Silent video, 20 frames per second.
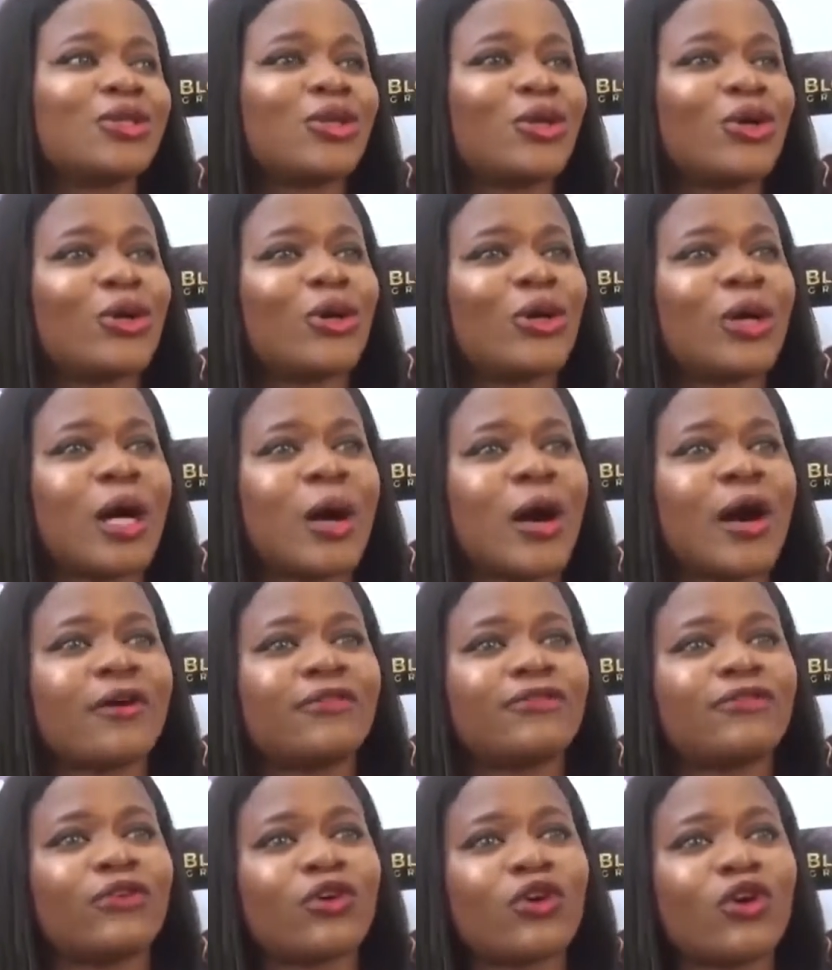So
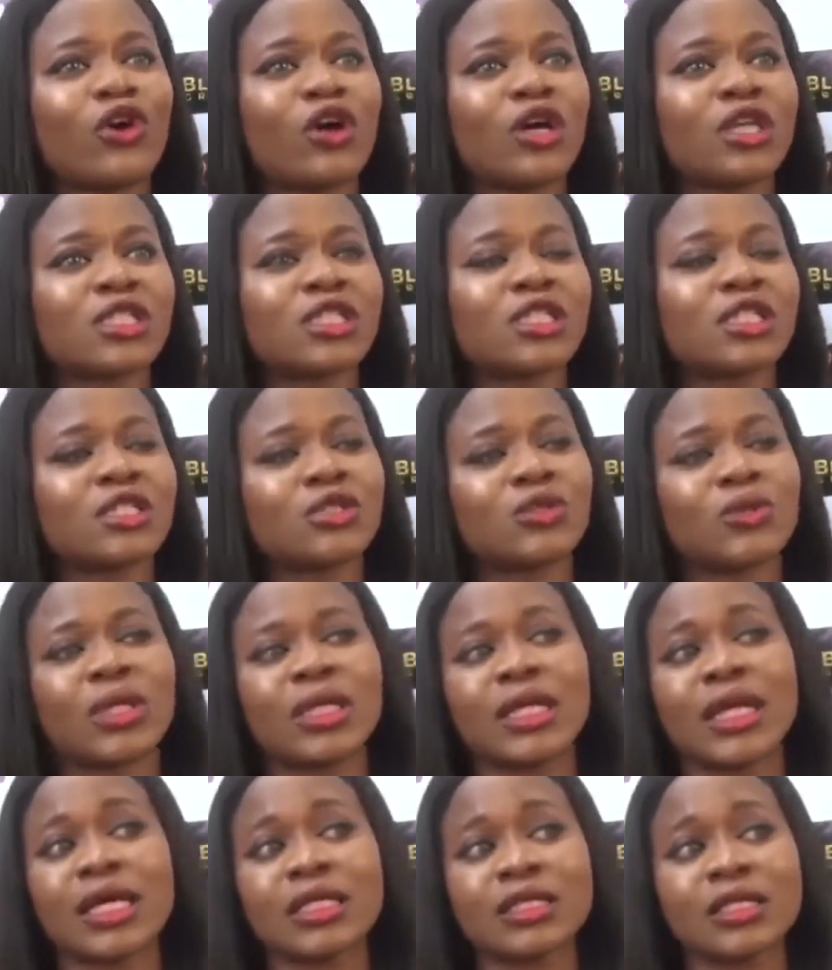our focus is
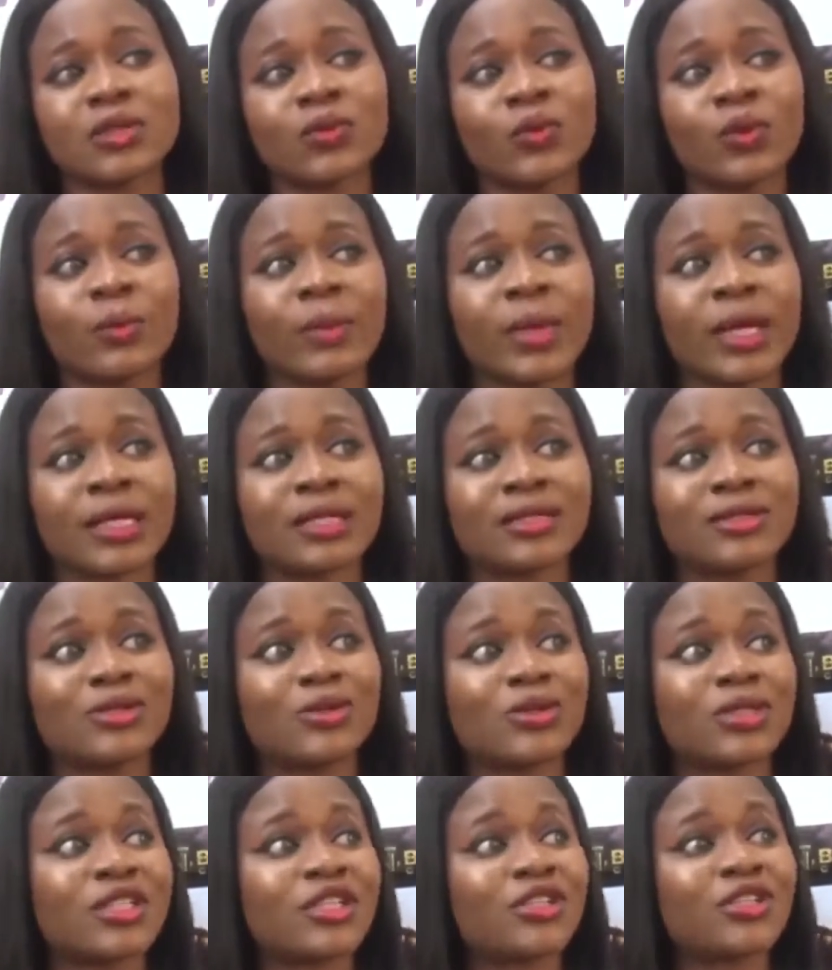to enlighten
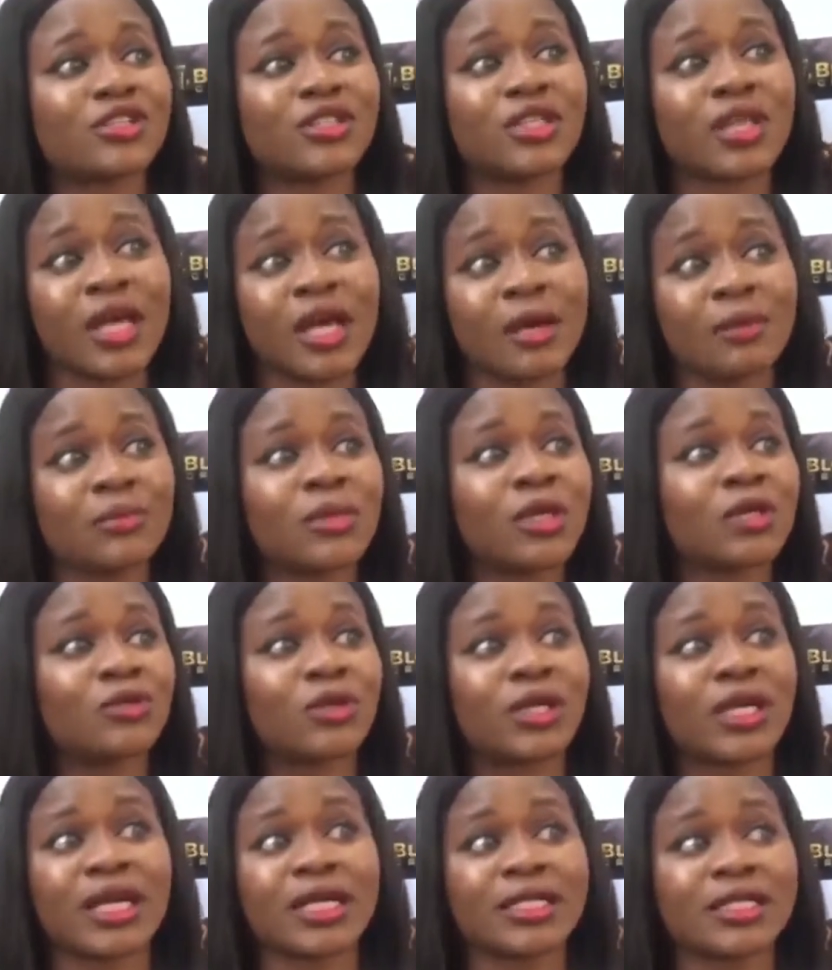women, to teach them,
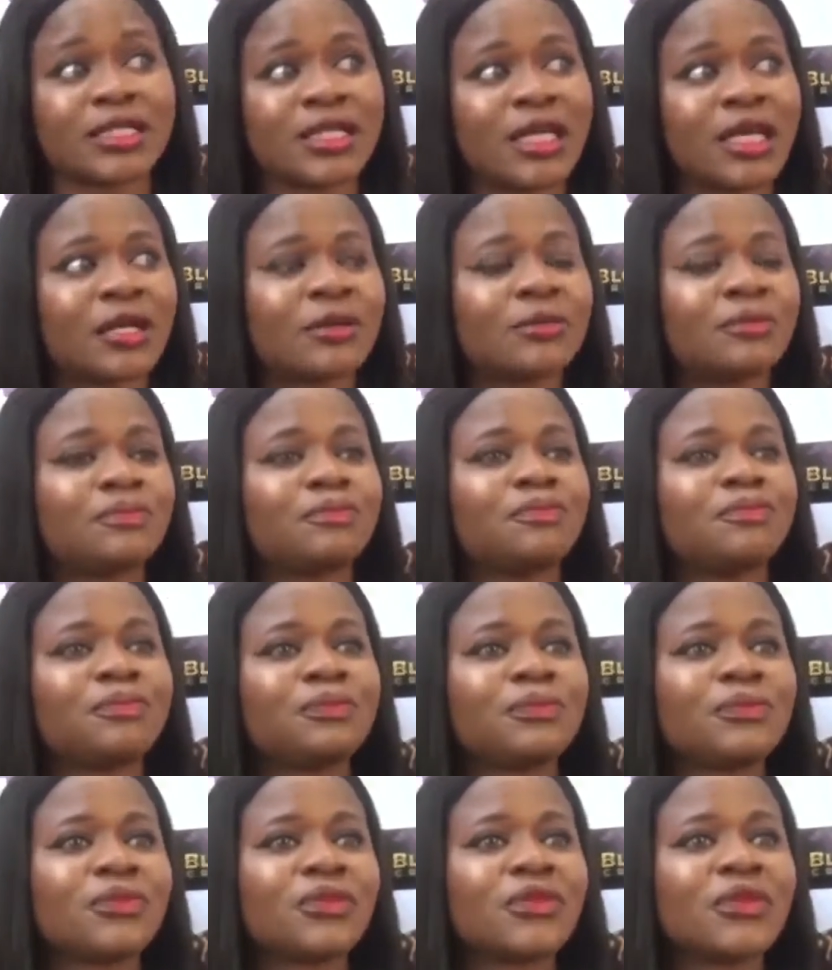educate them,
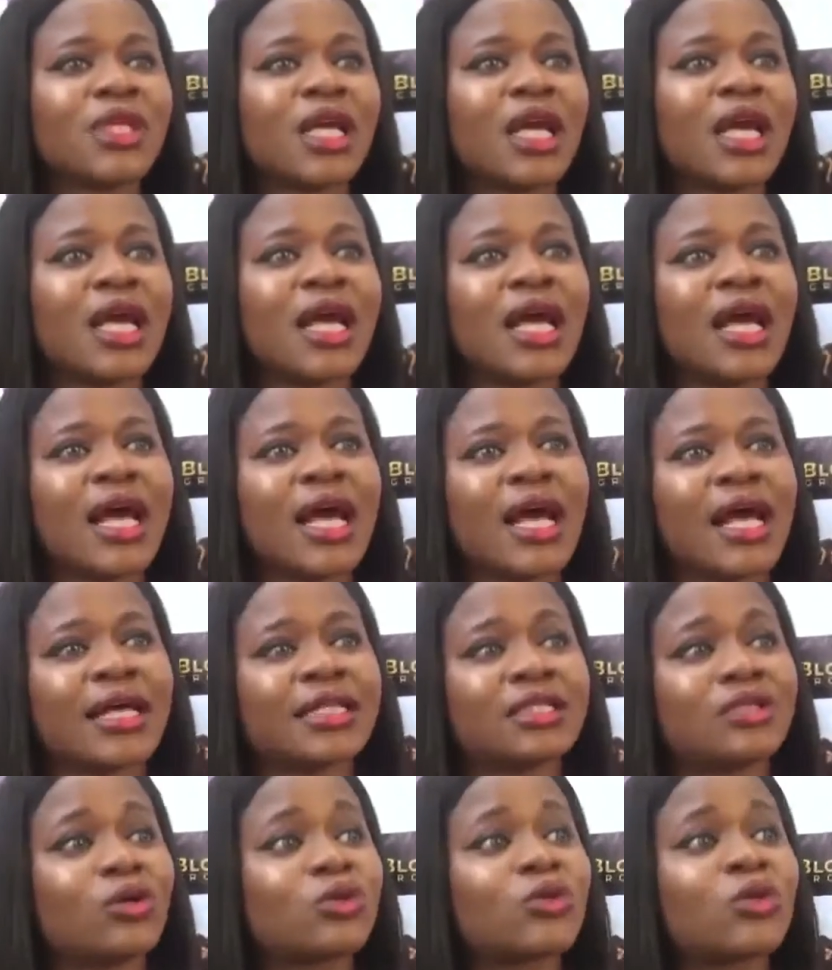
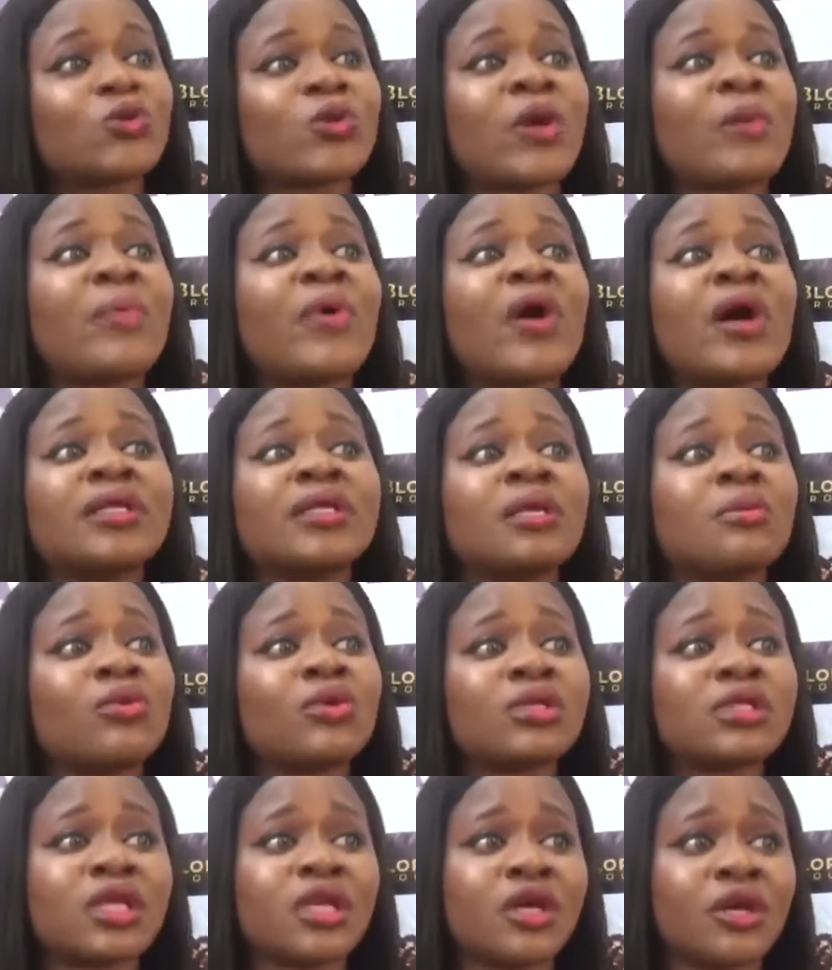and also to empower
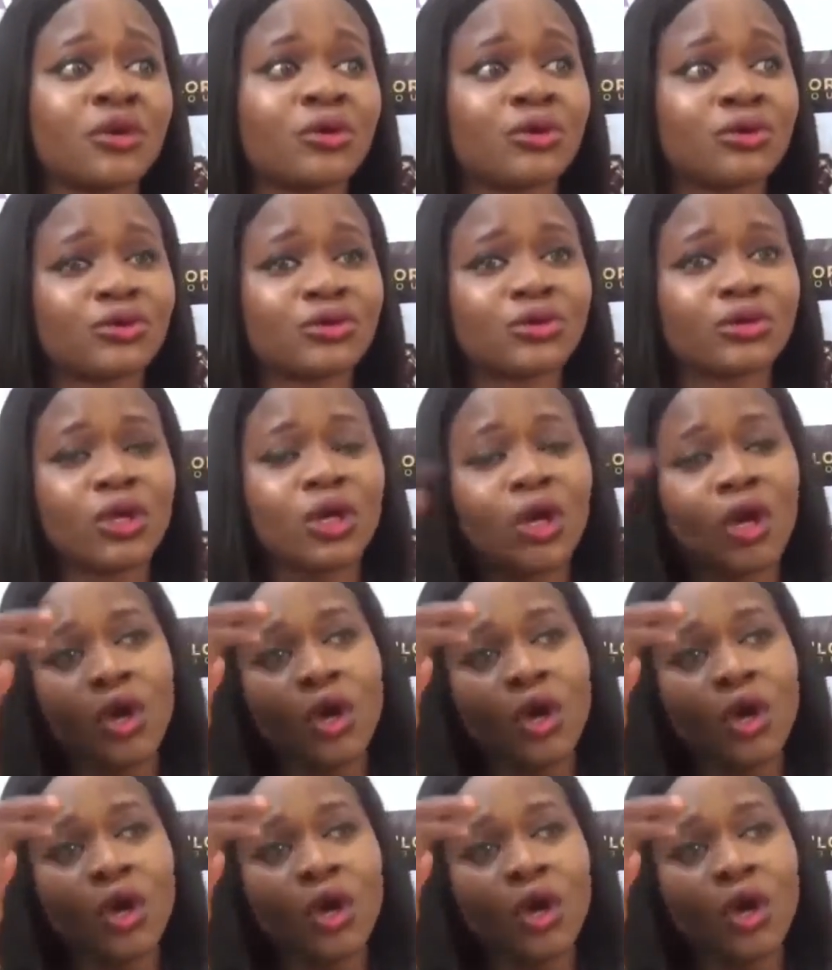them with skills.